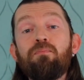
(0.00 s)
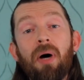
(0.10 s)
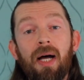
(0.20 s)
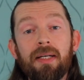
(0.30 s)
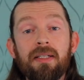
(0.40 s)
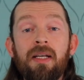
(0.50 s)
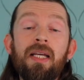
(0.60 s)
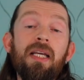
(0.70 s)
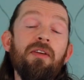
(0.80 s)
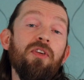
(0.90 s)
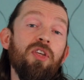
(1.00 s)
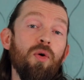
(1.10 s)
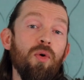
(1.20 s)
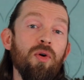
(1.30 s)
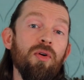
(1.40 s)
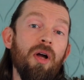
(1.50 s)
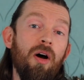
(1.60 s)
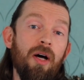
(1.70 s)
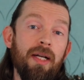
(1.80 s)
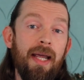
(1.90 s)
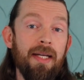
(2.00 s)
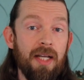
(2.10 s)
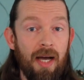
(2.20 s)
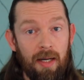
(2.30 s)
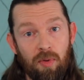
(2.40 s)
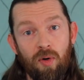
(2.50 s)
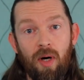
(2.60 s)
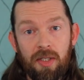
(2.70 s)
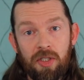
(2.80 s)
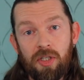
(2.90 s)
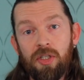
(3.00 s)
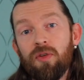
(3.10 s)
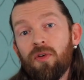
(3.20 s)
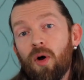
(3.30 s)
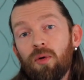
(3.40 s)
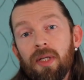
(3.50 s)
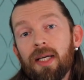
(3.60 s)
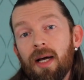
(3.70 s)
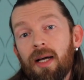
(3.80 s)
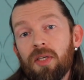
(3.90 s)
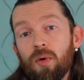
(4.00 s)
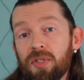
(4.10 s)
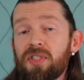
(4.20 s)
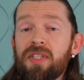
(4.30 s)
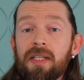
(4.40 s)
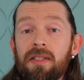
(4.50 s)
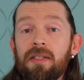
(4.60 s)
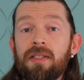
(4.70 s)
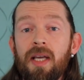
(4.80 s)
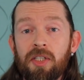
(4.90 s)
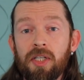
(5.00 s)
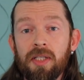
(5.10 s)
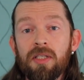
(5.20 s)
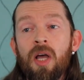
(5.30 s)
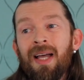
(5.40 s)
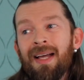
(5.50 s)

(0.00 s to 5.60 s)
But if you're on a time crunch, you've only got your six sessions,